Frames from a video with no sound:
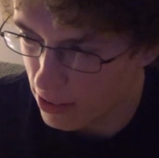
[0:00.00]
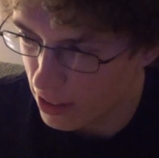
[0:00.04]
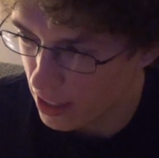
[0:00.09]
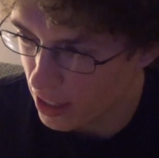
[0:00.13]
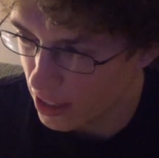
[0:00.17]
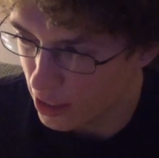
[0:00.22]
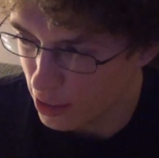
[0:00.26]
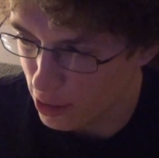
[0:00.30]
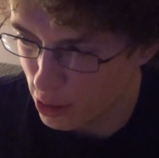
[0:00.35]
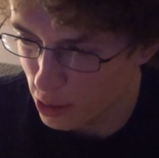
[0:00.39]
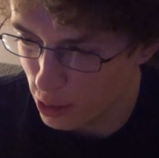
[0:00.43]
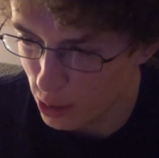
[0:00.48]

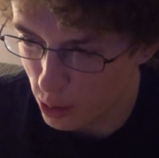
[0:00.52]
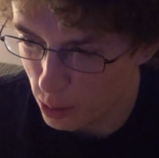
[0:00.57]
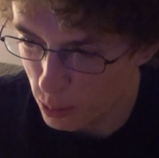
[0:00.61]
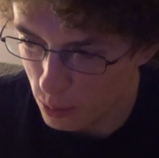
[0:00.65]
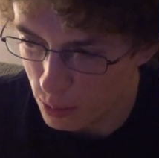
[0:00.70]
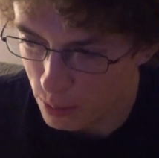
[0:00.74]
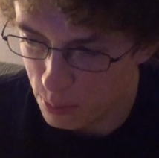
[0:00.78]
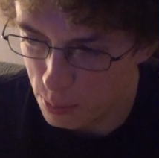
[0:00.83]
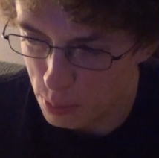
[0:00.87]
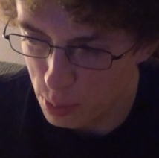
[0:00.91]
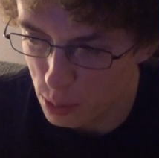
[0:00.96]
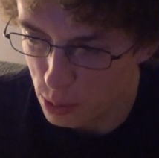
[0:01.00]
haired girl
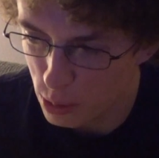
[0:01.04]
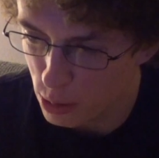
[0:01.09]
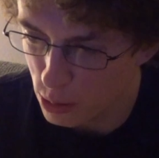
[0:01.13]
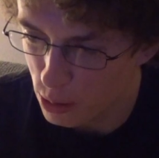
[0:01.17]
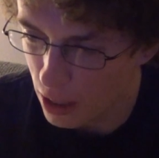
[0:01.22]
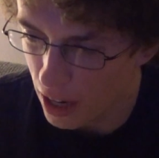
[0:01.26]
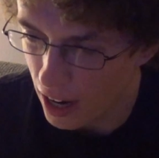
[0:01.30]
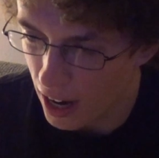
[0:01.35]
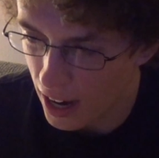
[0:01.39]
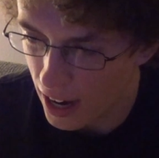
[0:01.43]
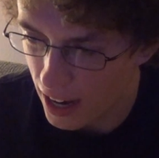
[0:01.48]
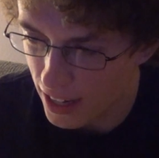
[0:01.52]
with
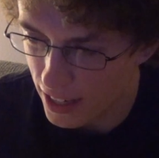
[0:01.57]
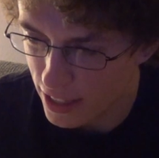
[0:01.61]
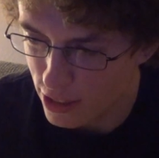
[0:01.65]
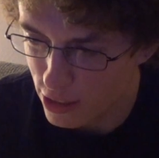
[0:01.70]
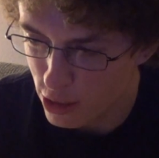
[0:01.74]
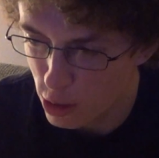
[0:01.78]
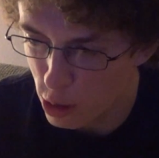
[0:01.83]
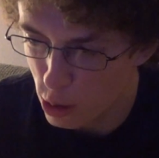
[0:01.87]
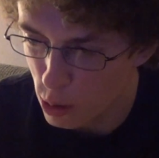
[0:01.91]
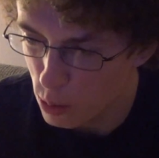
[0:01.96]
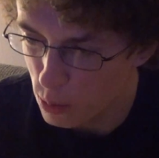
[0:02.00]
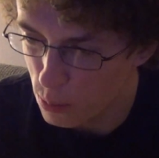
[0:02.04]
blue eyes
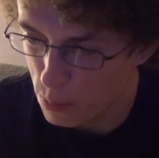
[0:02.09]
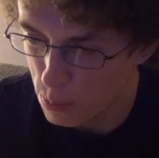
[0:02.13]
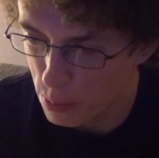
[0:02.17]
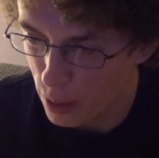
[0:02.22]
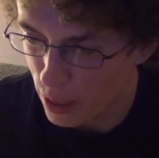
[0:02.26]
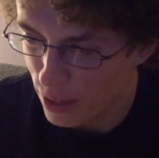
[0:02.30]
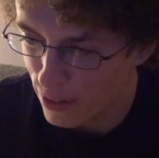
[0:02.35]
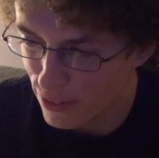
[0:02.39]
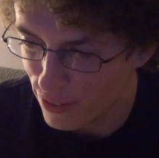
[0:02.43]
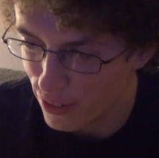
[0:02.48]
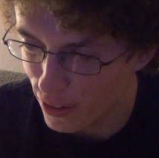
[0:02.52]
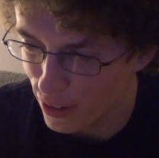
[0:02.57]
too
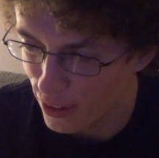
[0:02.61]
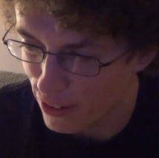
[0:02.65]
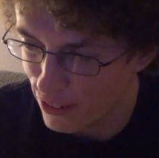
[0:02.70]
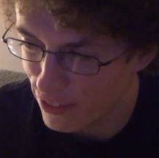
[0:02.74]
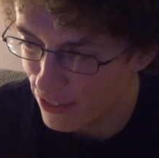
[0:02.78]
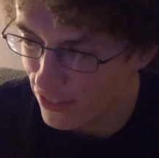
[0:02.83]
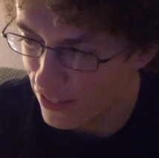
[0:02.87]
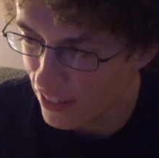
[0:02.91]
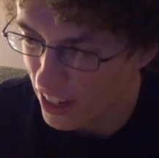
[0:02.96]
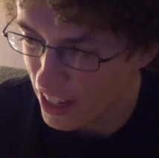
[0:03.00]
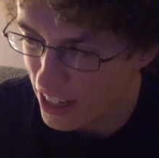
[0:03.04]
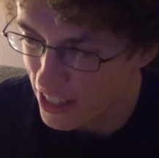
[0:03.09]
big for her
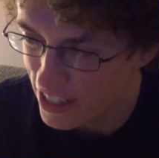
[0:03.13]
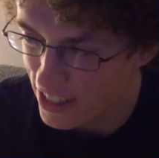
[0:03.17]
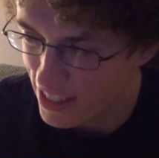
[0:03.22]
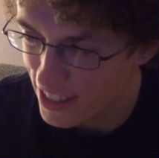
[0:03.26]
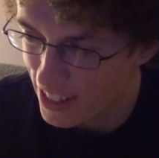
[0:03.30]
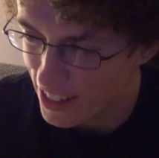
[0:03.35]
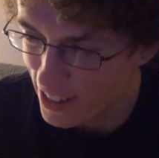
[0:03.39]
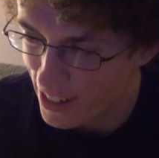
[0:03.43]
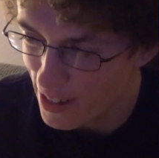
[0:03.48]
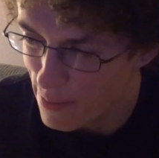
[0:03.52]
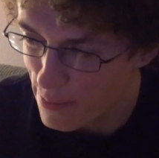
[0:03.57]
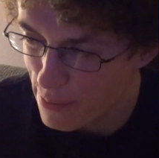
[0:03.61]
face
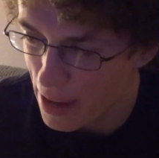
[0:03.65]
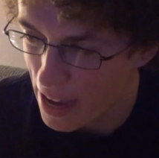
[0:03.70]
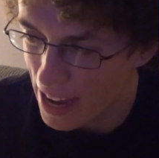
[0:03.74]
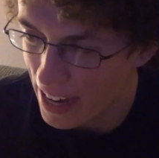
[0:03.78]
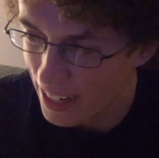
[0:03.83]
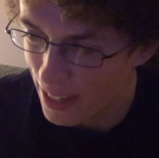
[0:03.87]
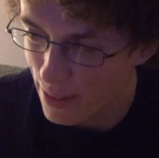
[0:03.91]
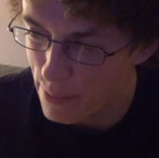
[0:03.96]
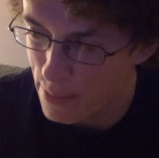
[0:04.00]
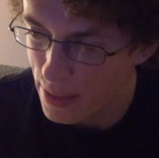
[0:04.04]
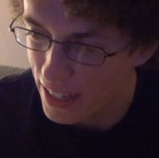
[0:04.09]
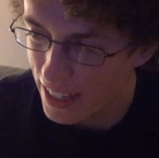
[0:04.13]
staring
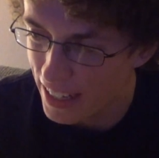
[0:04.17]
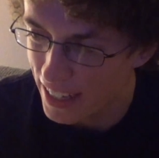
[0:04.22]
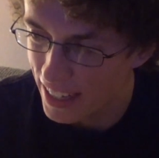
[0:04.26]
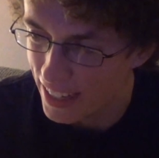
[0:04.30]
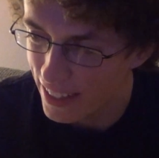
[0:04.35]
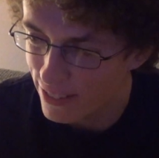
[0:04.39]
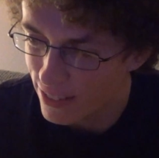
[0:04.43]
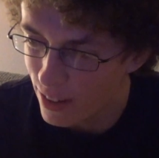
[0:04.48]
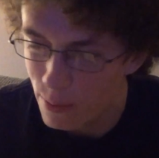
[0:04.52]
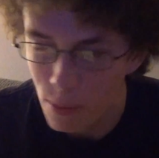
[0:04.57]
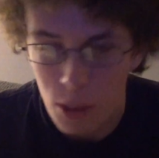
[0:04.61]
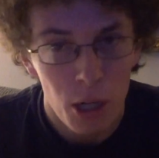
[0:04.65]
back at me and
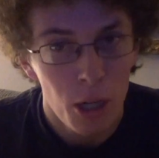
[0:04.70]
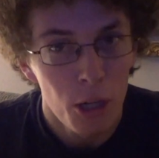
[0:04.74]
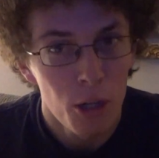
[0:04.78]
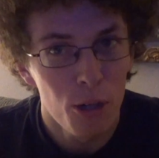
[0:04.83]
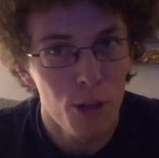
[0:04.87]
give up.